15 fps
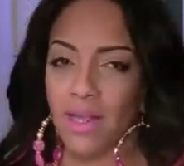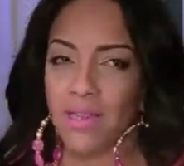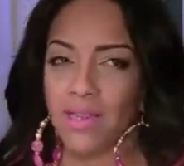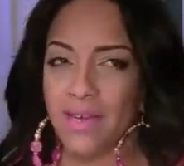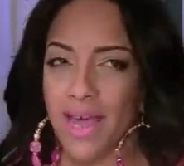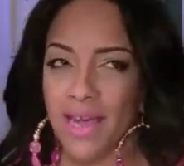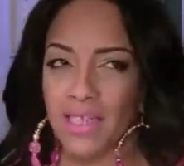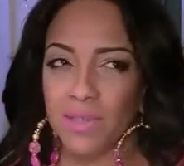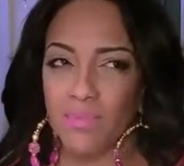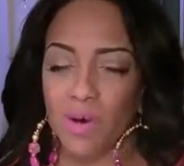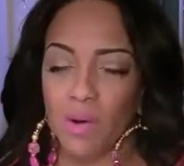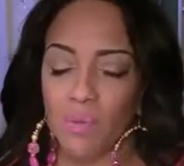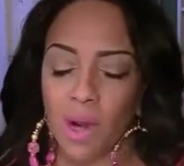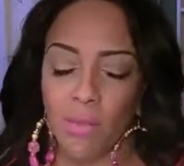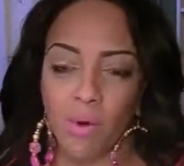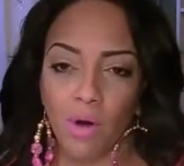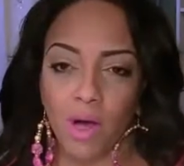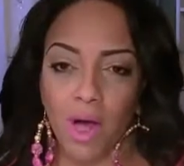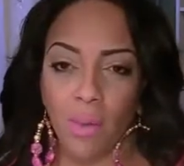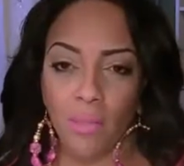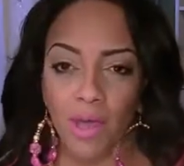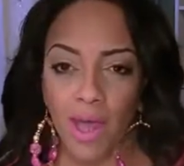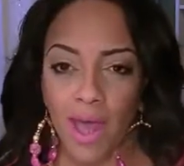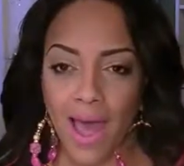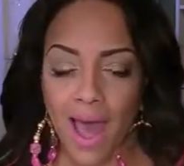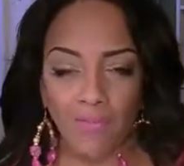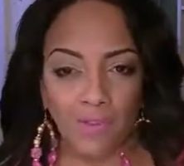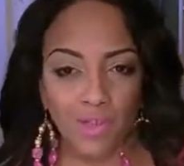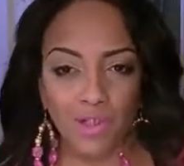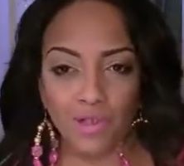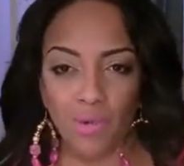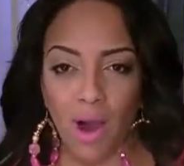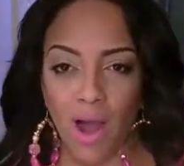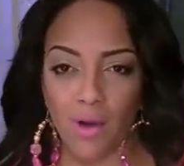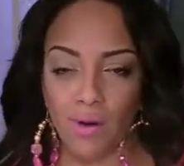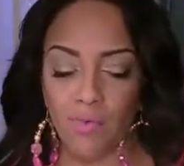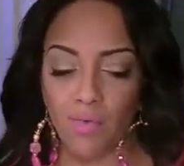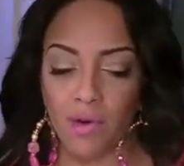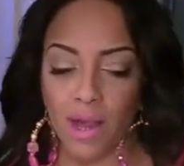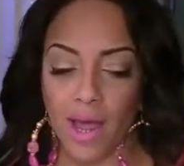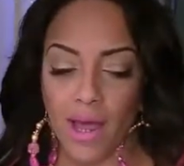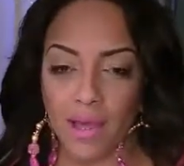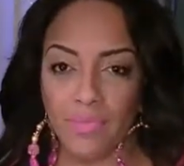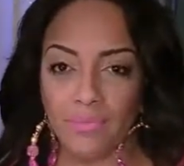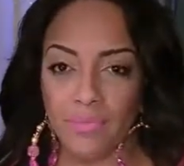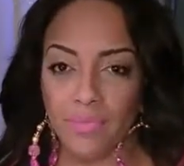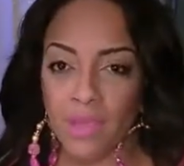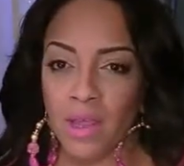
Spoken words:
The next morning when I woke up after it dried overnight,